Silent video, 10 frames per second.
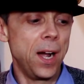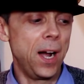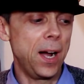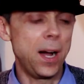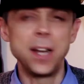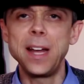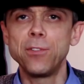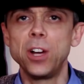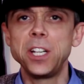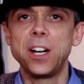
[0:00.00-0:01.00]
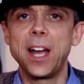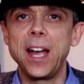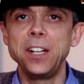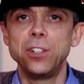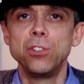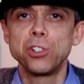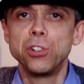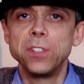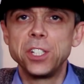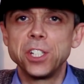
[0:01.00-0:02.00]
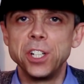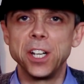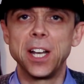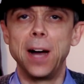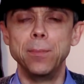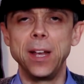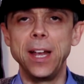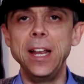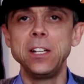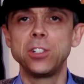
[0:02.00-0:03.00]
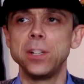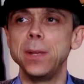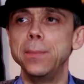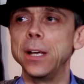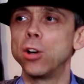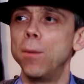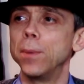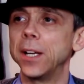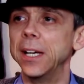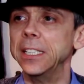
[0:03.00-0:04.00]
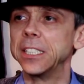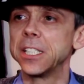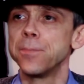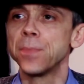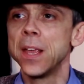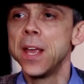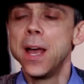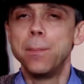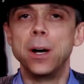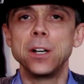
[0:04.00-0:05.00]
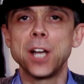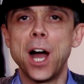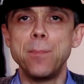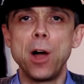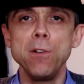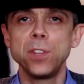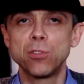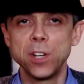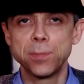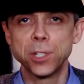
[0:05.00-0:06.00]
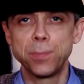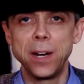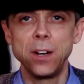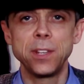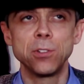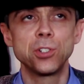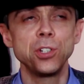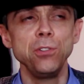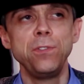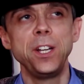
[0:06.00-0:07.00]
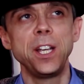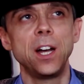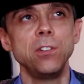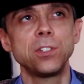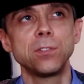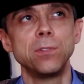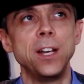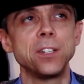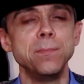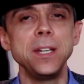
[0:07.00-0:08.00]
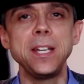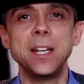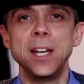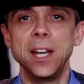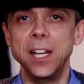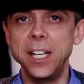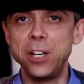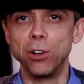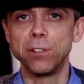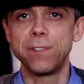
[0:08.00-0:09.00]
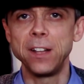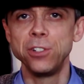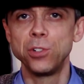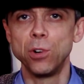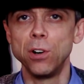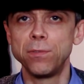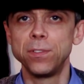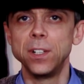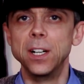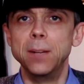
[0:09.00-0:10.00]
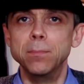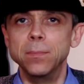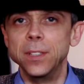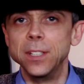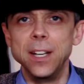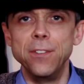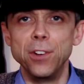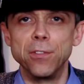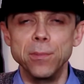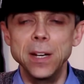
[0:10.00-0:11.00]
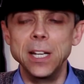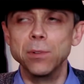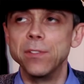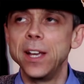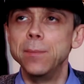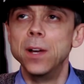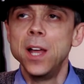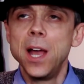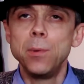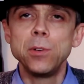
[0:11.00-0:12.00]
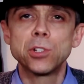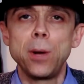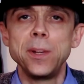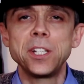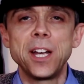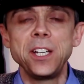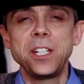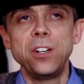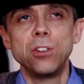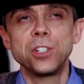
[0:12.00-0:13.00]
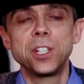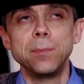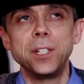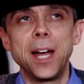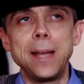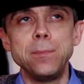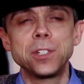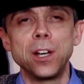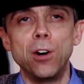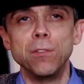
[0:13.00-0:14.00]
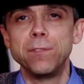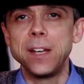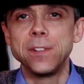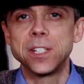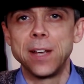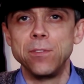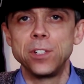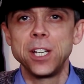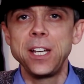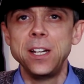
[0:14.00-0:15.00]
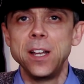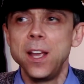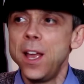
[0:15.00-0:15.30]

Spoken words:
Another idea I had, I'm not sure this is going to come in because it'd be a bit complicated, but over the Christmas period there was 2 videos where it's me and Igor the Thunder Dwarf, if you're familiar with him, and we was commentating on some games on FIFA 17,